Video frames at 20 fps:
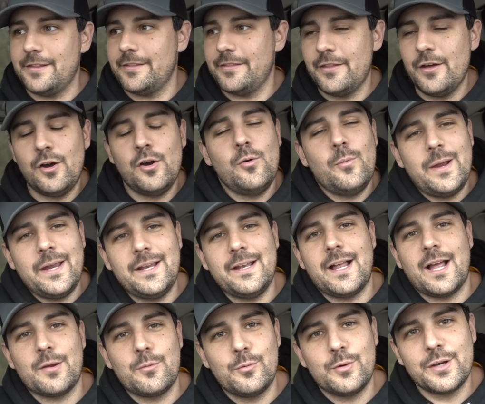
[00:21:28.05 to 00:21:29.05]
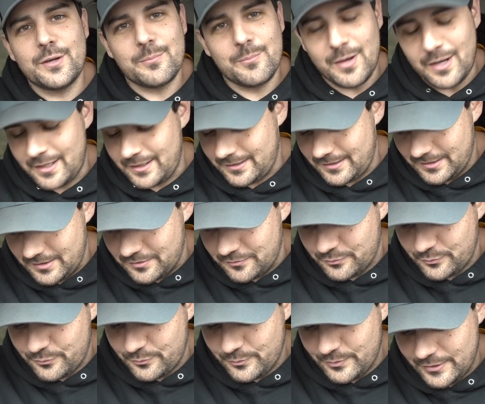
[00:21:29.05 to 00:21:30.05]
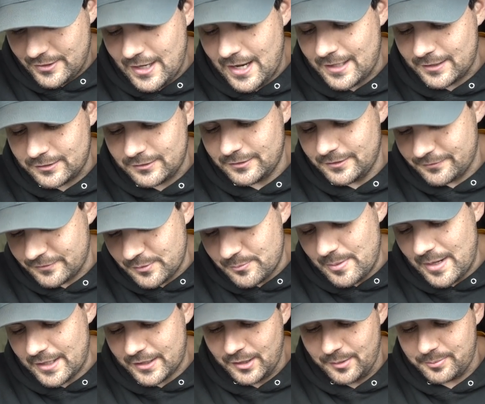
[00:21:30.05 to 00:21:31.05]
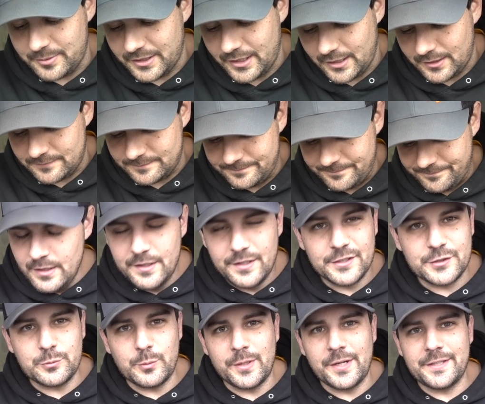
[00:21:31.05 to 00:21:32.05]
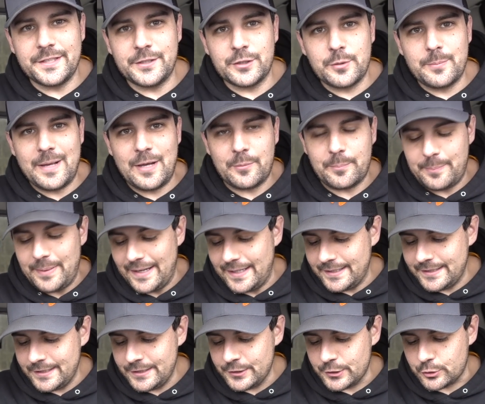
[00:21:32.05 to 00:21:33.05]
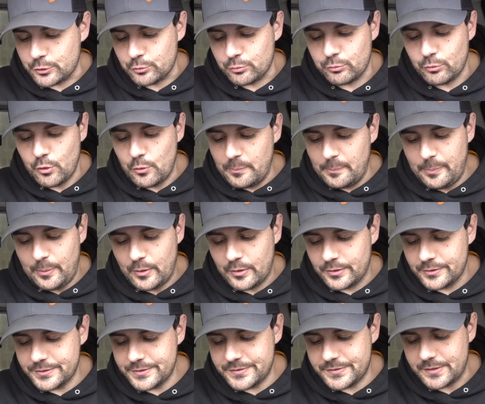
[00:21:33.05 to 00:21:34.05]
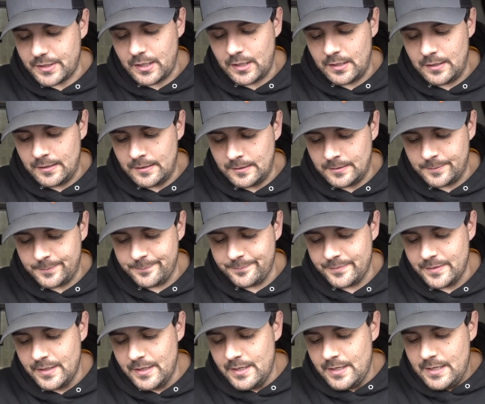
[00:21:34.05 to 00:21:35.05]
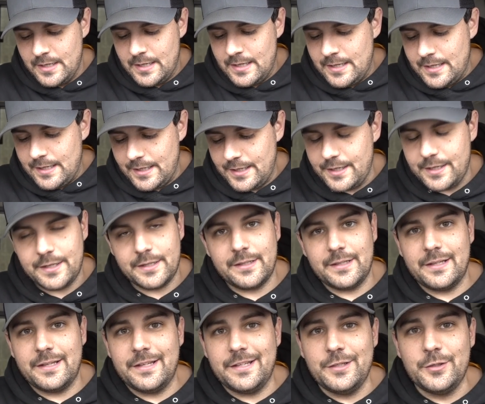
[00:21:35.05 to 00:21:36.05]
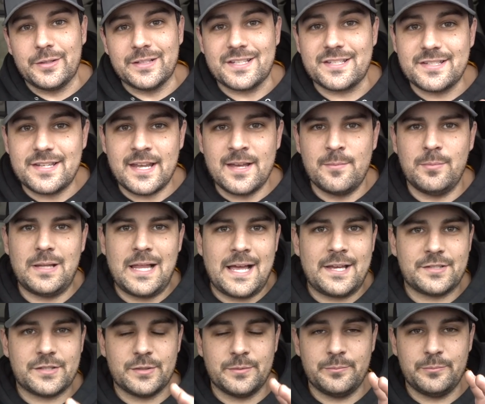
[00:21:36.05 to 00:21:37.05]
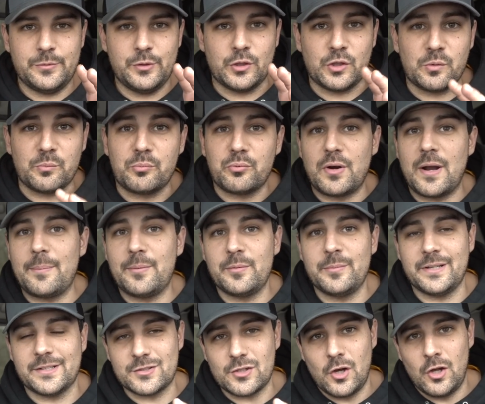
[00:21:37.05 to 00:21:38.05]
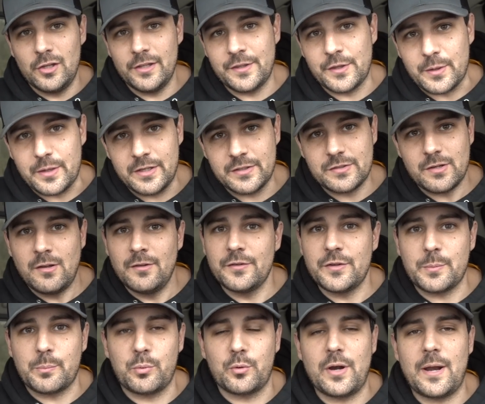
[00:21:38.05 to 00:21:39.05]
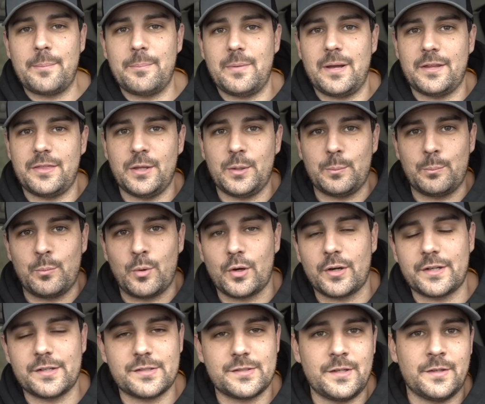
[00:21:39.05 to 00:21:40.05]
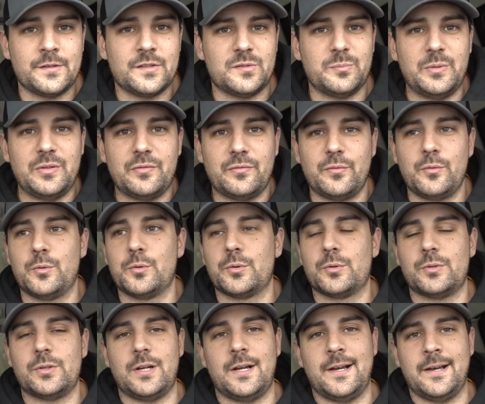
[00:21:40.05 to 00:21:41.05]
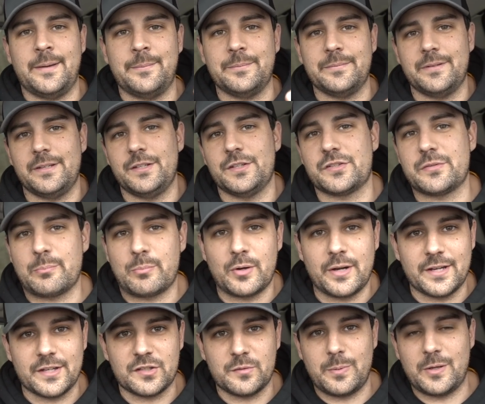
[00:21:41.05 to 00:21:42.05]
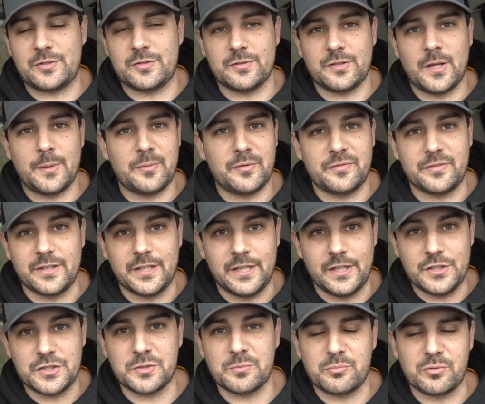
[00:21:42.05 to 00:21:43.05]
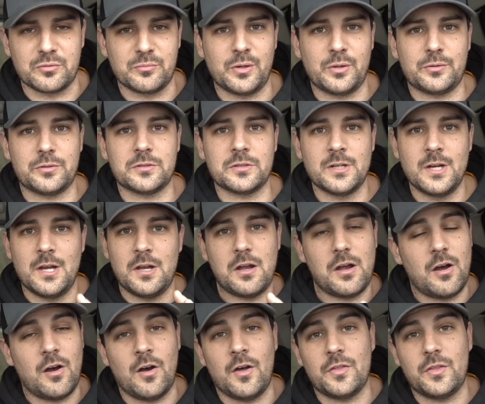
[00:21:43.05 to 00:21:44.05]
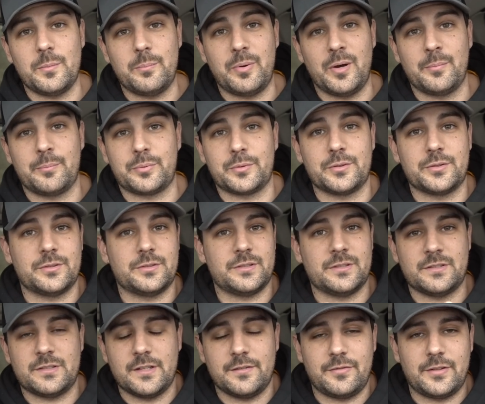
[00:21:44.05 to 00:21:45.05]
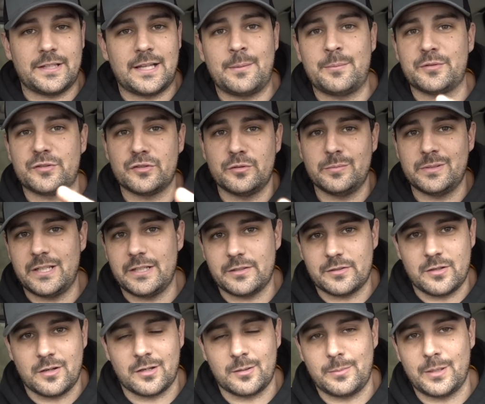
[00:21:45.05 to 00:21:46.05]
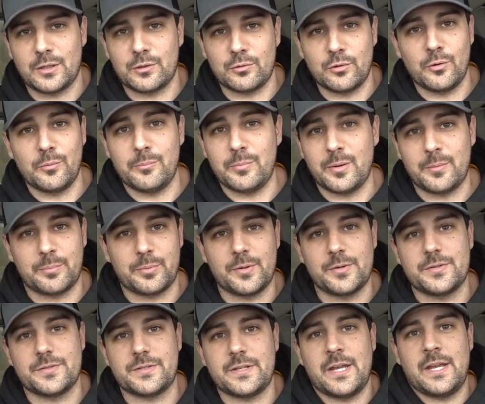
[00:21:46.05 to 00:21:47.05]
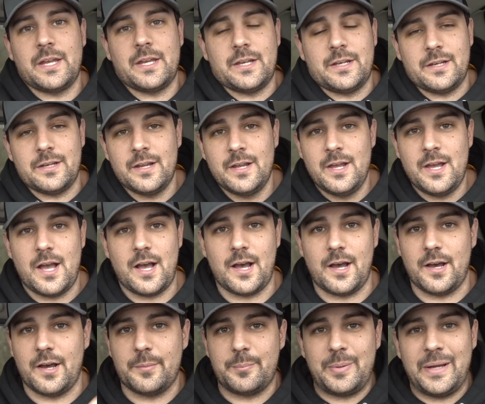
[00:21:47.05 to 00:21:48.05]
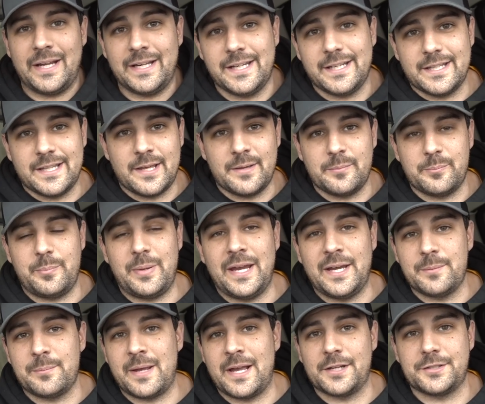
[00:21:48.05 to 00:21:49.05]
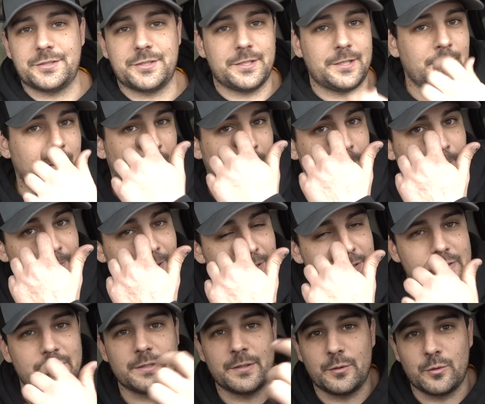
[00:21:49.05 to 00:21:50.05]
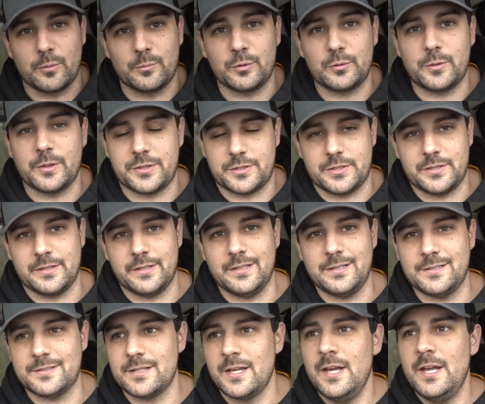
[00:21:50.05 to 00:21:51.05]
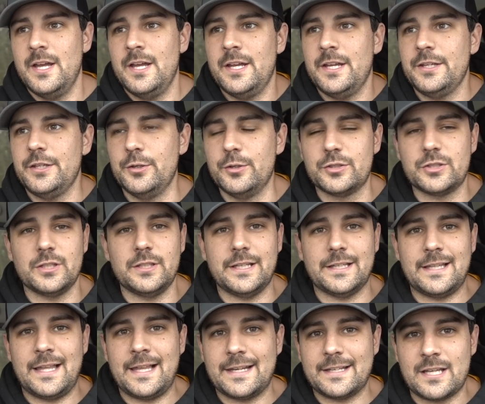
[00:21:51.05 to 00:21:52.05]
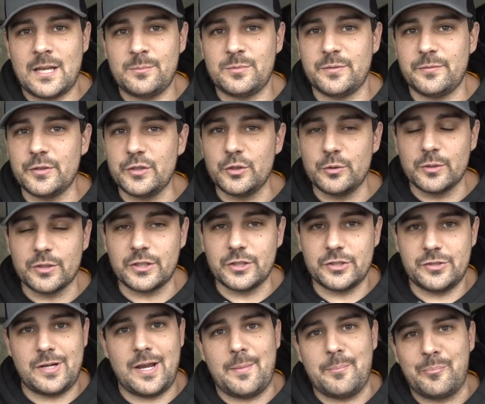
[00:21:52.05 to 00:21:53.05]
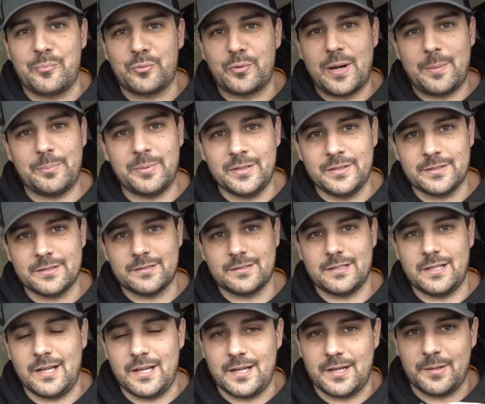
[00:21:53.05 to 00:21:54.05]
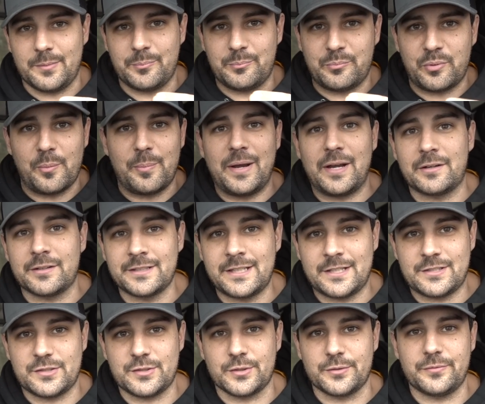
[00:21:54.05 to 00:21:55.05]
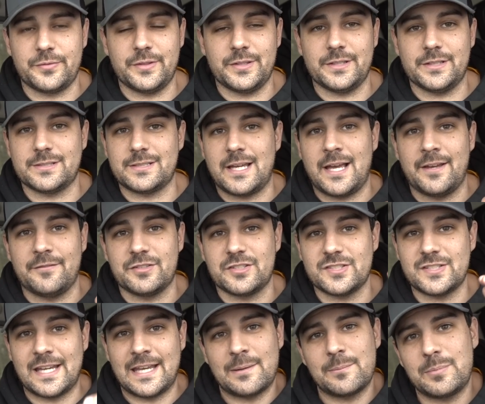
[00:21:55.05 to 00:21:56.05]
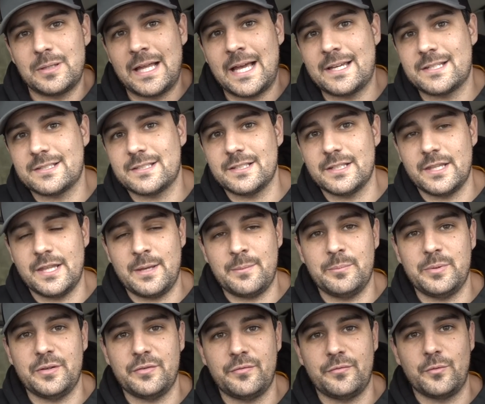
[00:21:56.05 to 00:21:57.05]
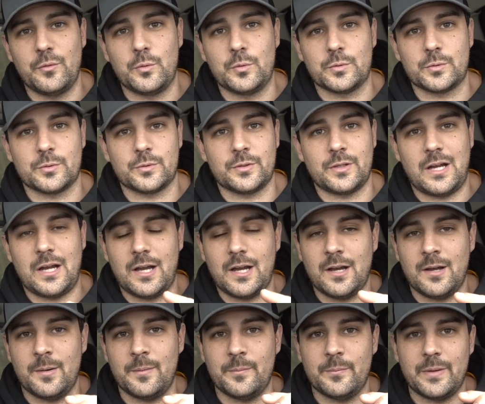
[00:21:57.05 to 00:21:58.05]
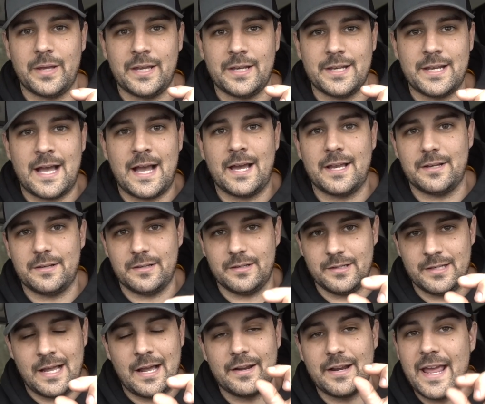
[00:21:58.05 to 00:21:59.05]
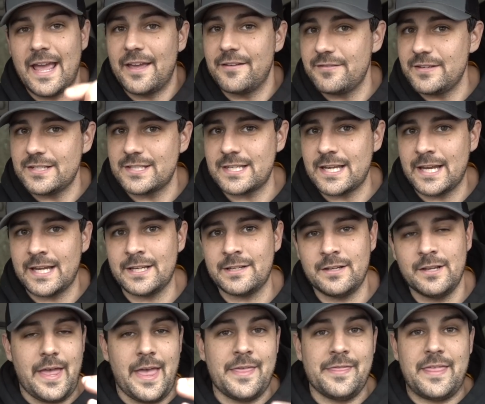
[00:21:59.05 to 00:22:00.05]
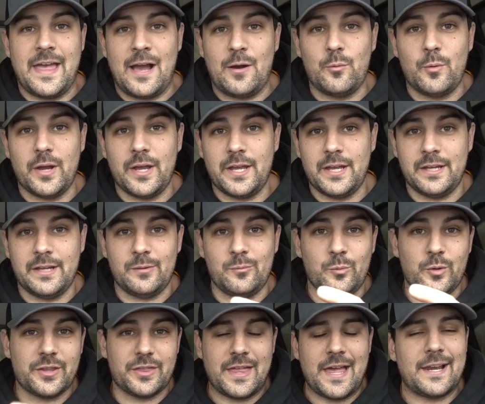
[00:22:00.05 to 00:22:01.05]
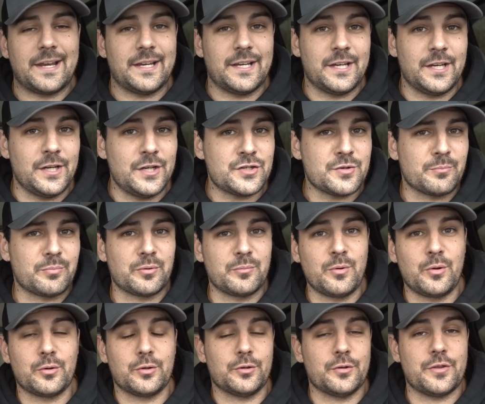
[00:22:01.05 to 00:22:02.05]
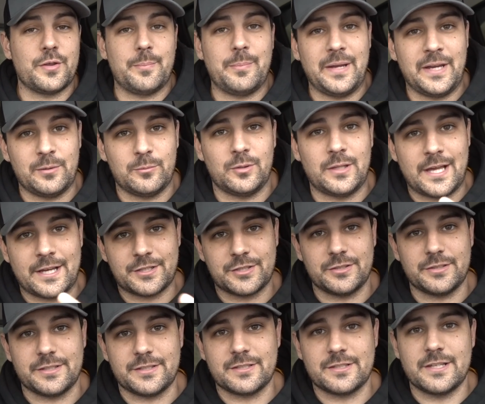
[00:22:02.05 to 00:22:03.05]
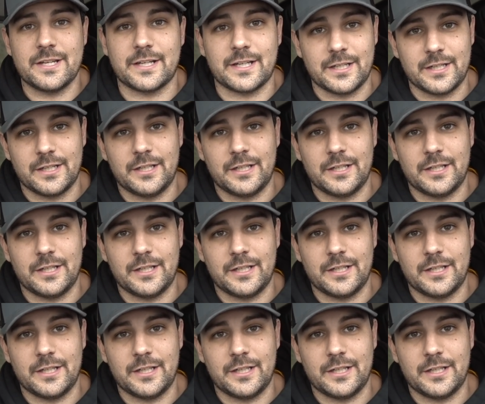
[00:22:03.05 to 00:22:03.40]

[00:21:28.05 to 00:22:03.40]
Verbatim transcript: the 08 I wouldn't mind if got lifted back up again. There's one on here about painting chrome parts. Um, you can sandblast them, you can prep them. It's all in the it's all in the prep. I think Mark has done this before. Um, you spray a special type of adhesion promoter on the bumpers and stuff like. I'm assuming that you're talking about chrome bumpers and uh, painting them paint matched. Um, that's the normal question. Is usually a lot of times if you do a good job prepping, uh, preparing that surface. I've sandblasted them before um, and not not heavy sand. And that way, with that adhesion promoter, the paint will actually stick and